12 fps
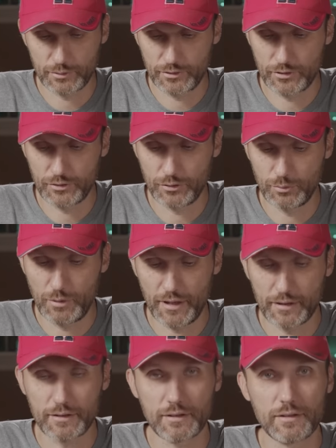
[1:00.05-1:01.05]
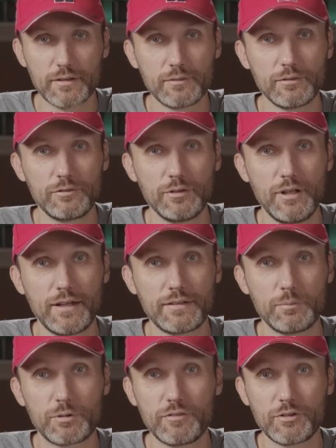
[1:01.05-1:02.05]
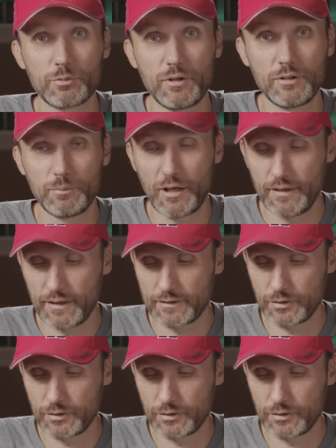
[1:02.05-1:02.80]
This is new mic. Uh, if you like the previous one, you might like